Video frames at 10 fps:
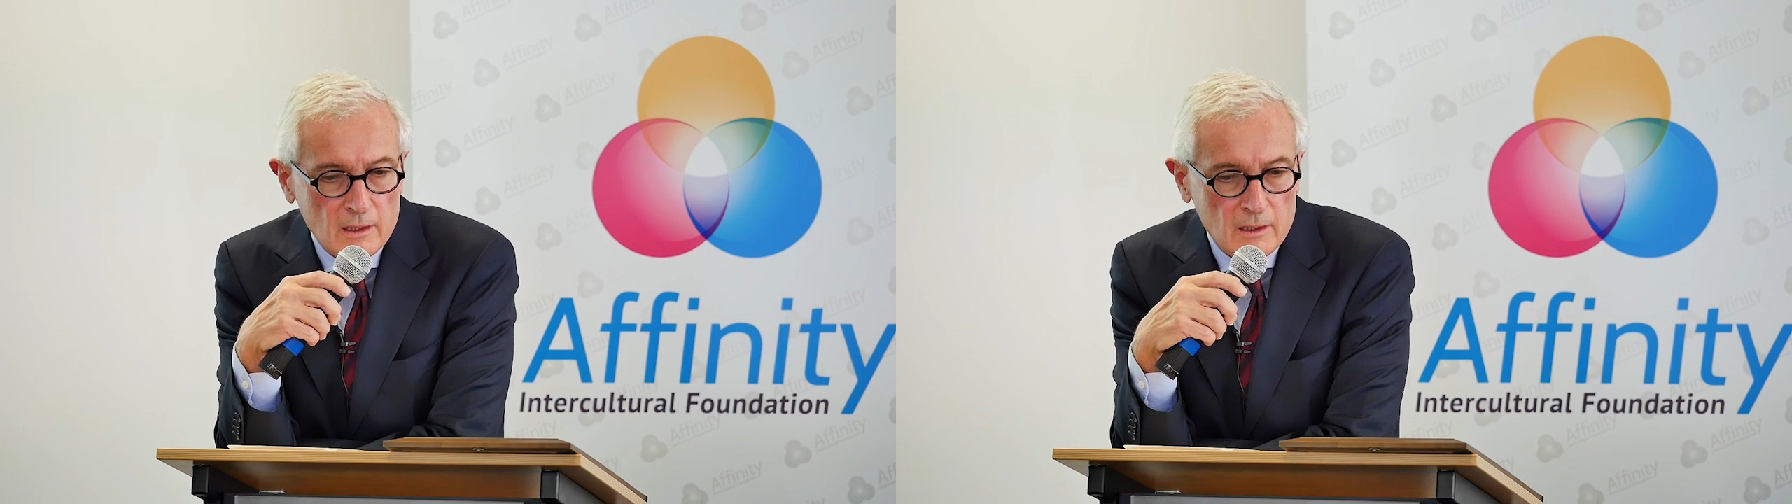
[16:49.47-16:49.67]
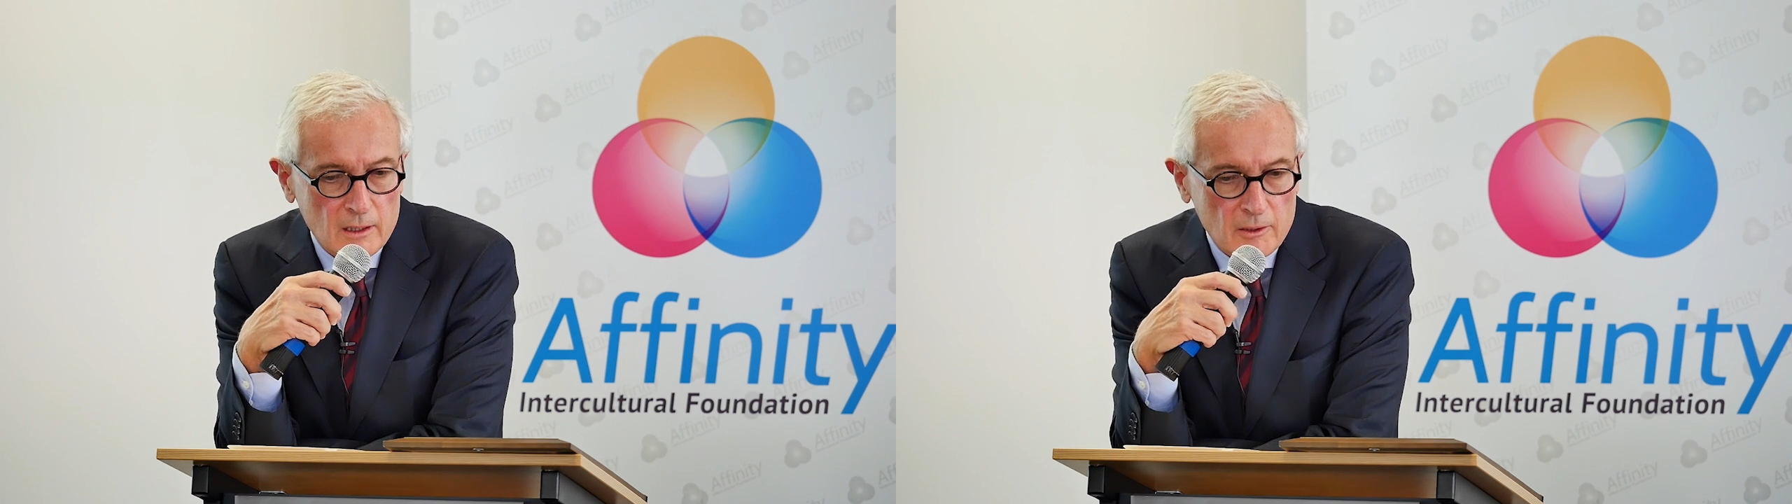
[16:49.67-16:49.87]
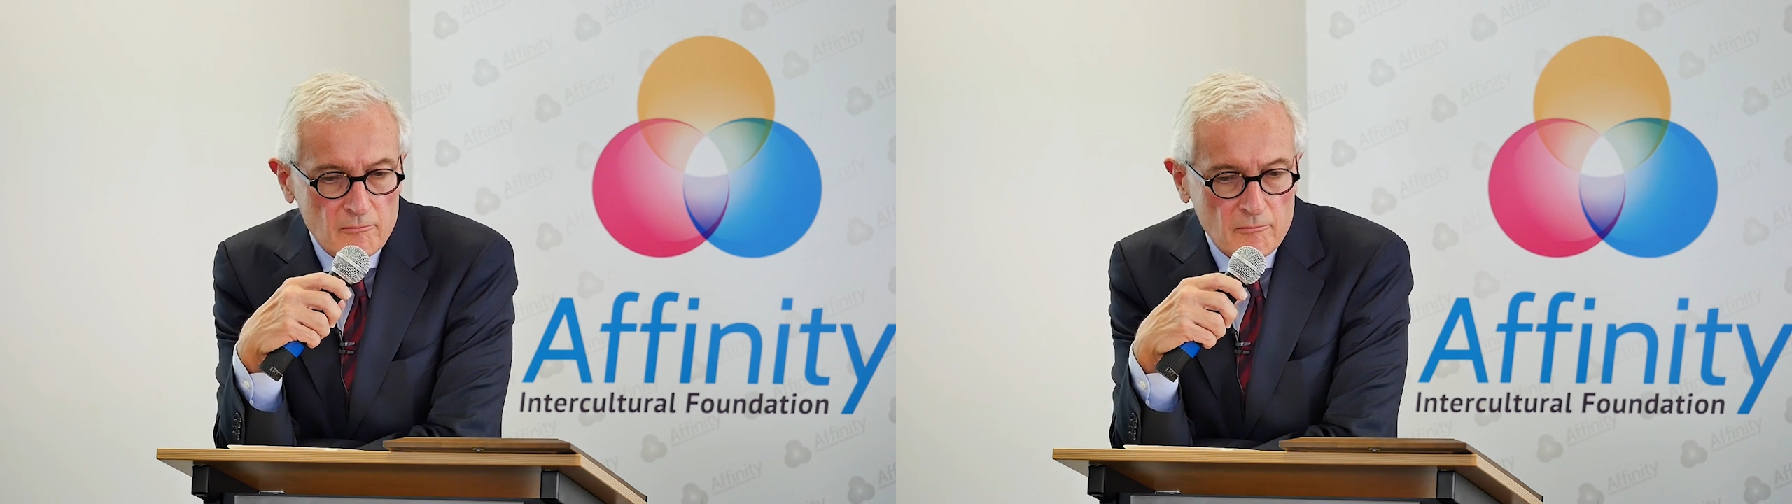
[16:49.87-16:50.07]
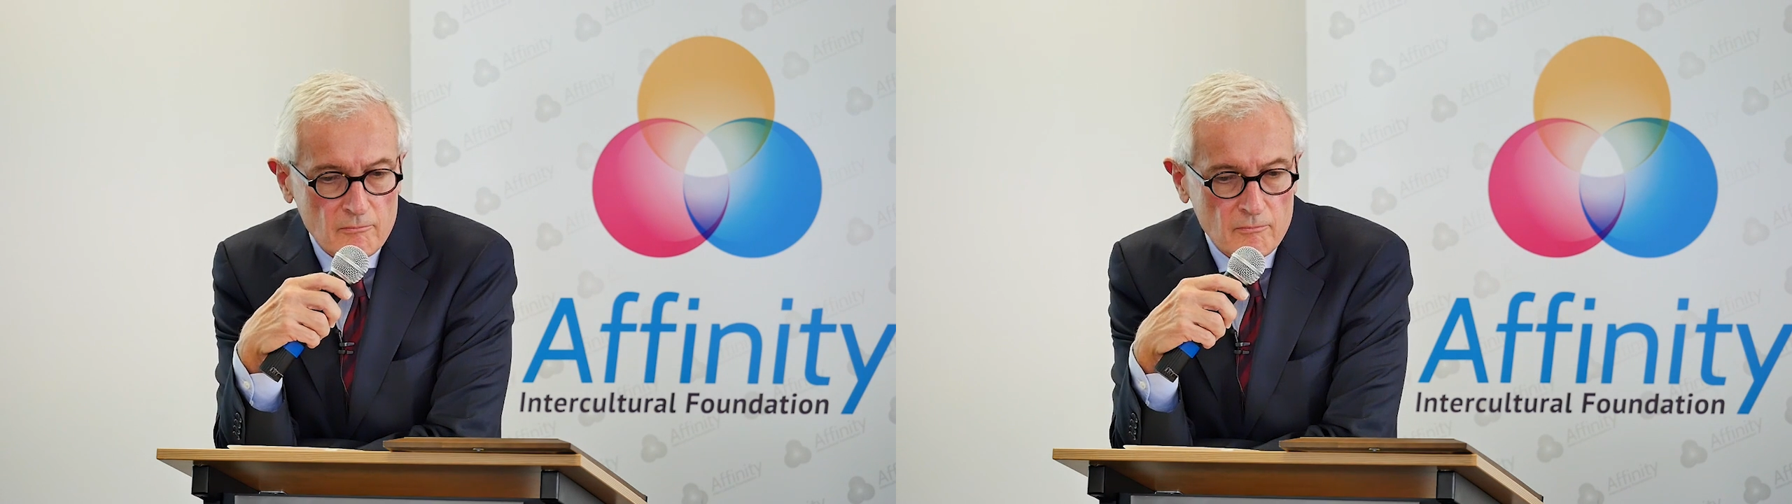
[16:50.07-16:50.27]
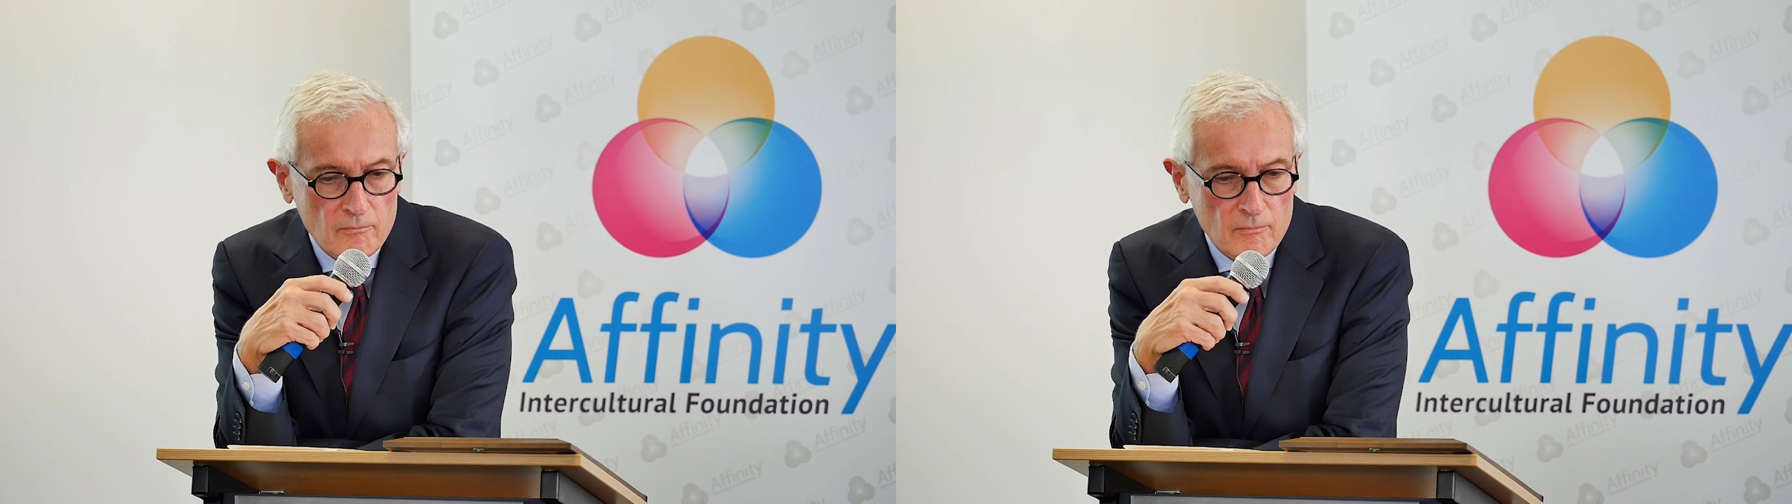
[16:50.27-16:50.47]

Um,